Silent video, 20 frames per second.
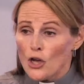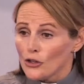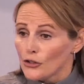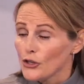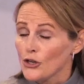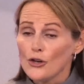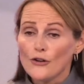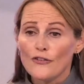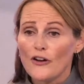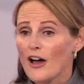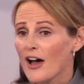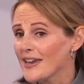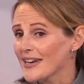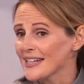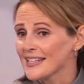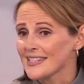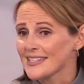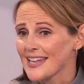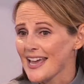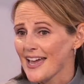You've heard
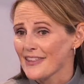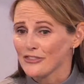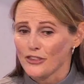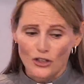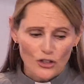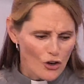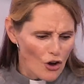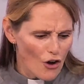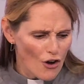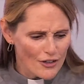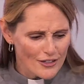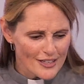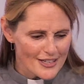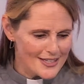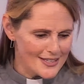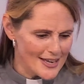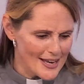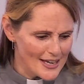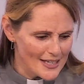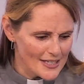it said that God
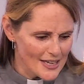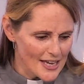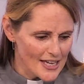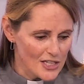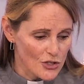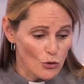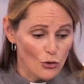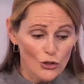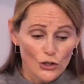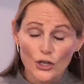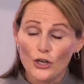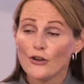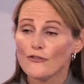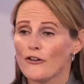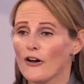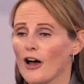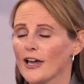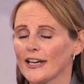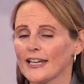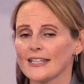doesn't exist, or you've
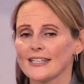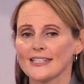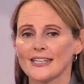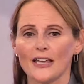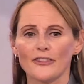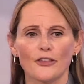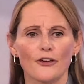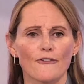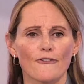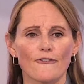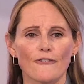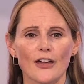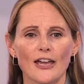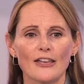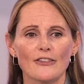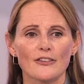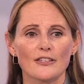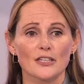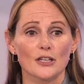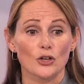heard it said that
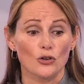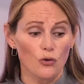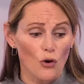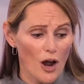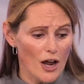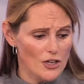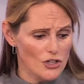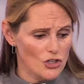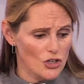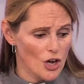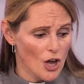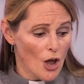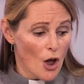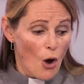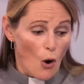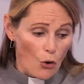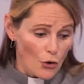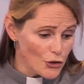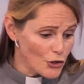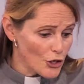faith is a crutch,
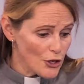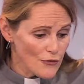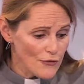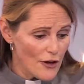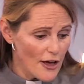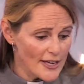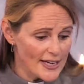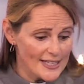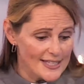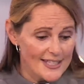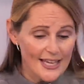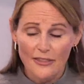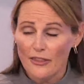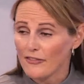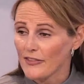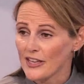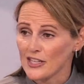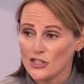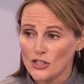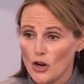or you've heard it said that
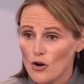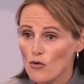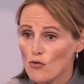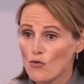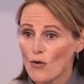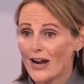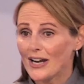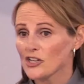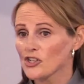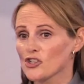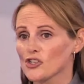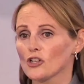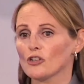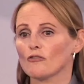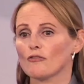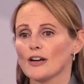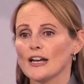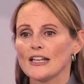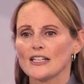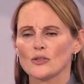there's no rational
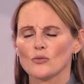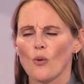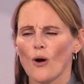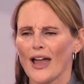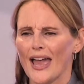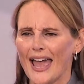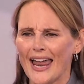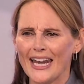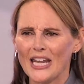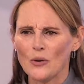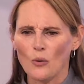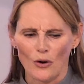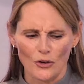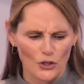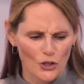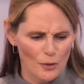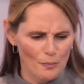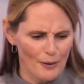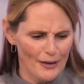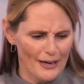reason why anyone could